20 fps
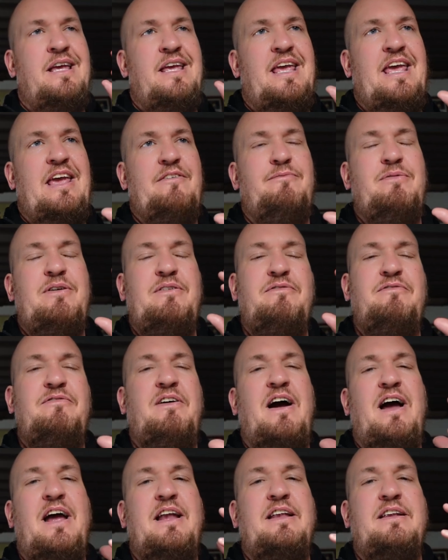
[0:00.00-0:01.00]
if we
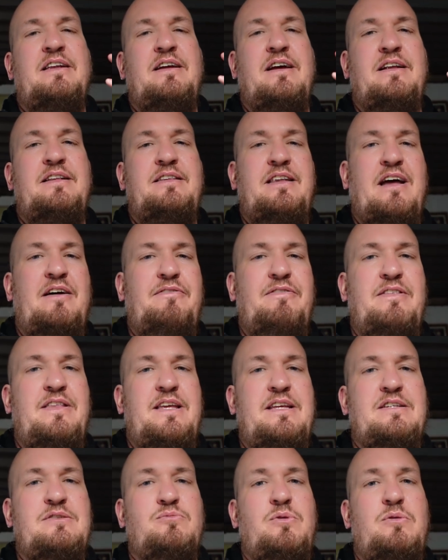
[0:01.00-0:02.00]
find enough of
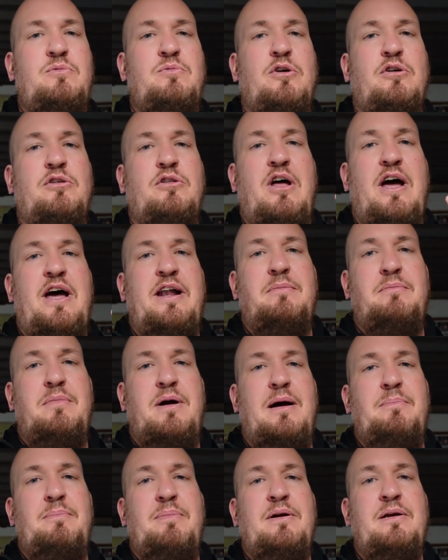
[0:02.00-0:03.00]
these, we will lot them
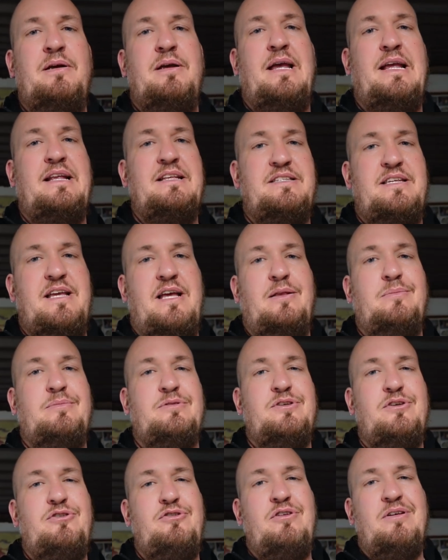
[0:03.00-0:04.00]
up and sell them.
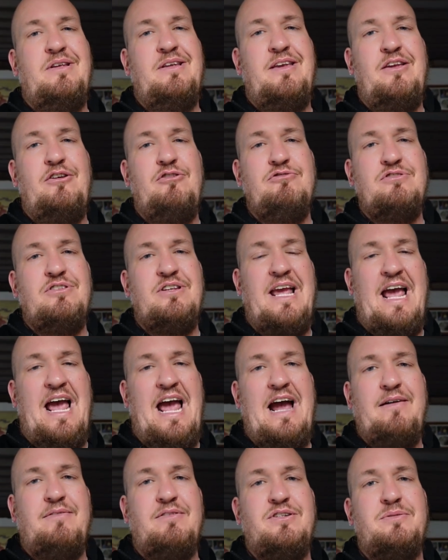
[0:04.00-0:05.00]
So you can usually
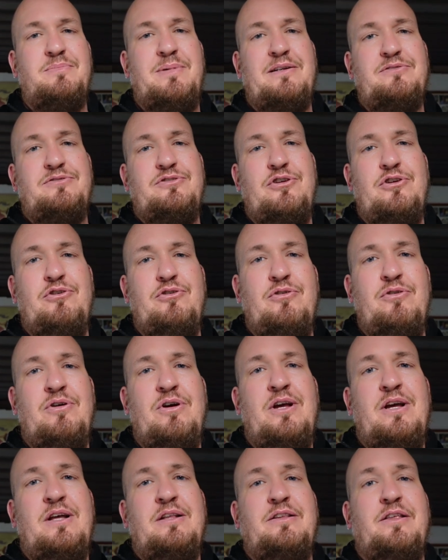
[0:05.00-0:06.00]
average about $2 to
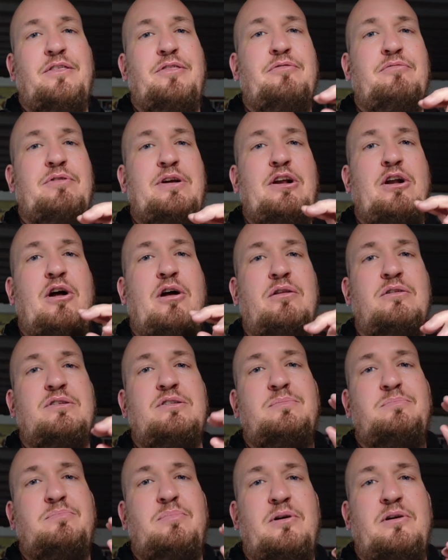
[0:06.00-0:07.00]

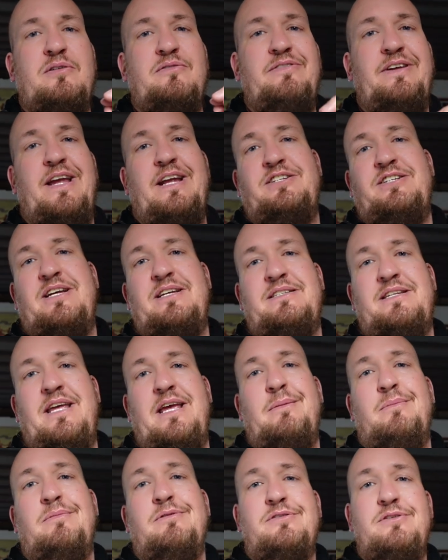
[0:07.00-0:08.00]
$3 per VHS
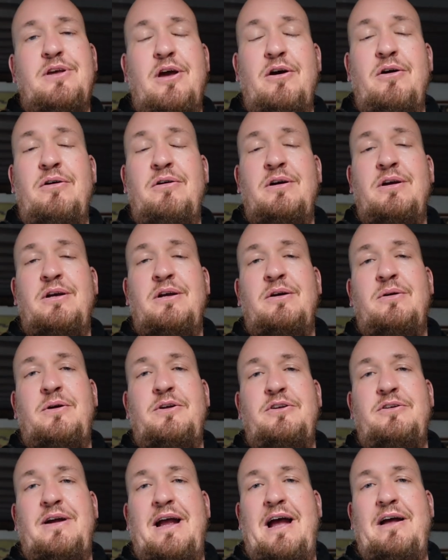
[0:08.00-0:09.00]
tape. So when
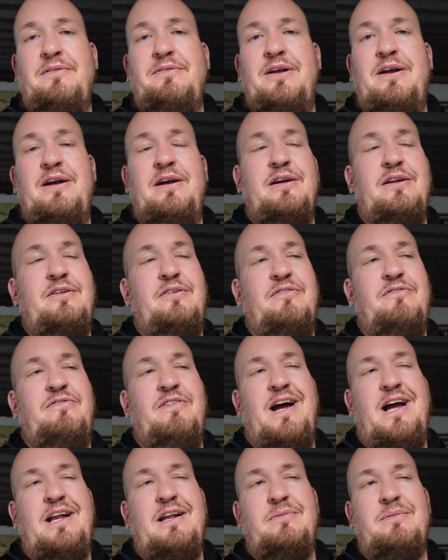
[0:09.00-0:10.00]
you're out there and you
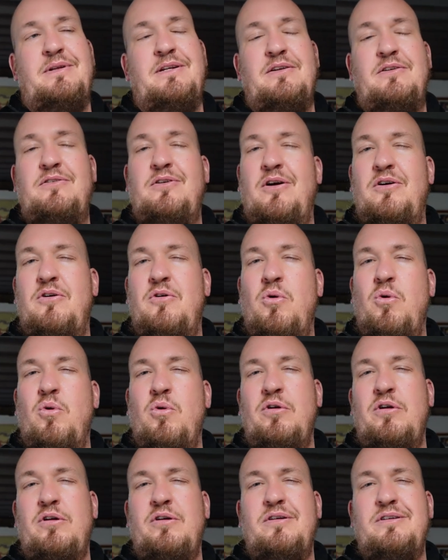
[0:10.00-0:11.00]
find them at a
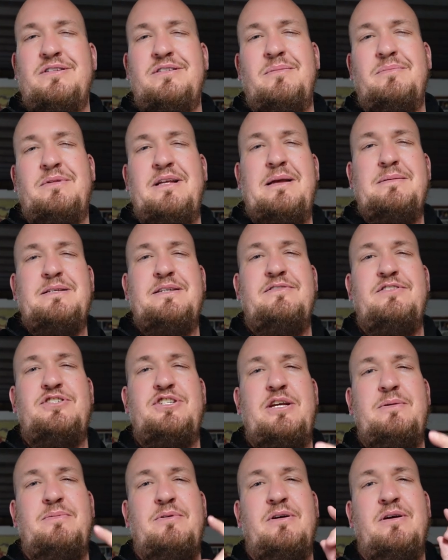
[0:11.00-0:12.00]
quarter or sometimes even
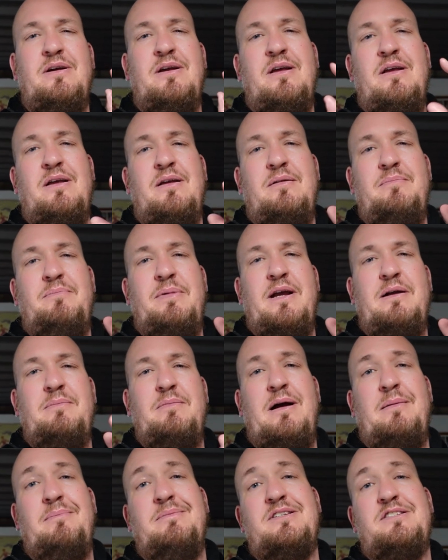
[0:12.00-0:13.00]
cheaper, pick them
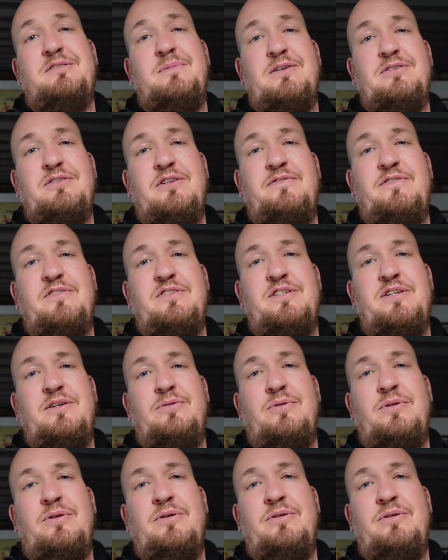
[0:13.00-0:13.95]
up, especially if they're sealed.